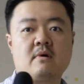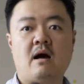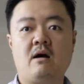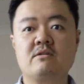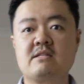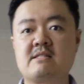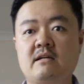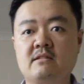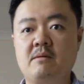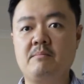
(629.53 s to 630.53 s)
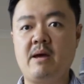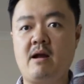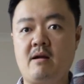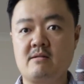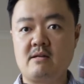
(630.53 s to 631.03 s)
How the sound
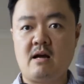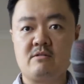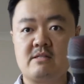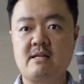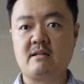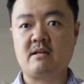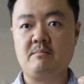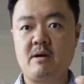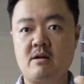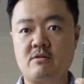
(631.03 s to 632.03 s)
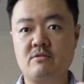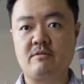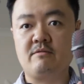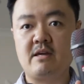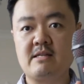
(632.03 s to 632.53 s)
compare? How the sound compare to
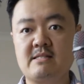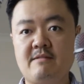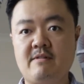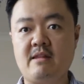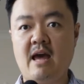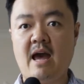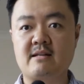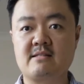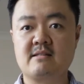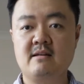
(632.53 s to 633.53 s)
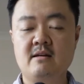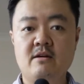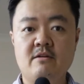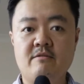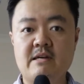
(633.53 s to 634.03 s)
the V7X?
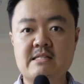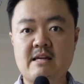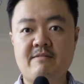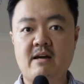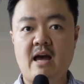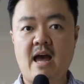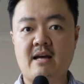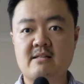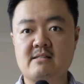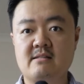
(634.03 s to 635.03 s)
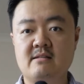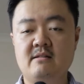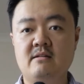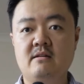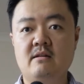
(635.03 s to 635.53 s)
V7X.
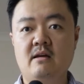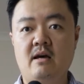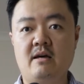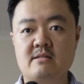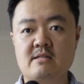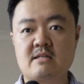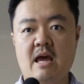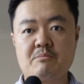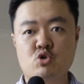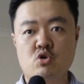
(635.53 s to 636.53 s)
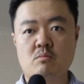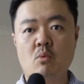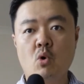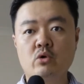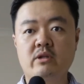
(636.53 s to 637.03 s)
Is this capture
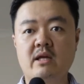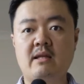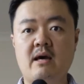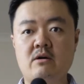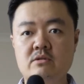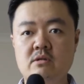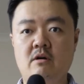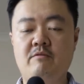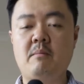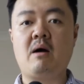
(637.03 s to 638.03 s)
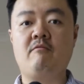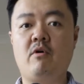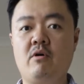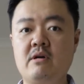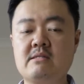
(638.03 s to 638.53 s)
more details of my
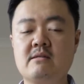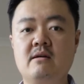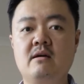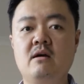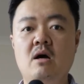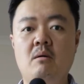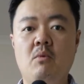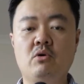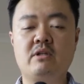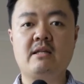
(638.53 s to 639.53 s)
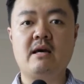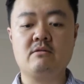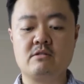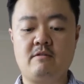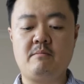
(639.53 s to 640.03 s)
voice? More
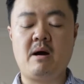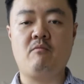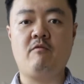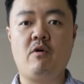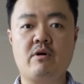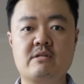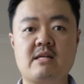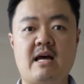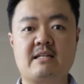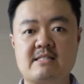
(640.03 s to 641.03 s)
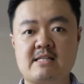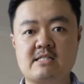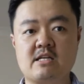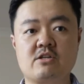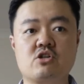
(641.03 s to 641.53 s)
details of my voice at
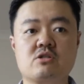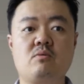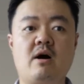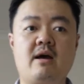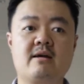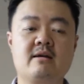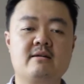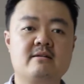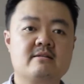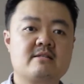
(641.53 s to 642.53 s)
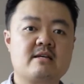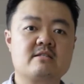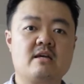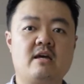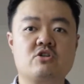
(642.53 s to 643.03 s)
6 inches away.
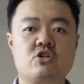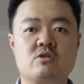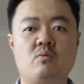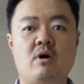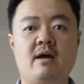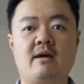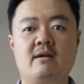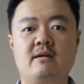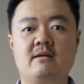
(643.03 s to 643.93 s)
6 inches away.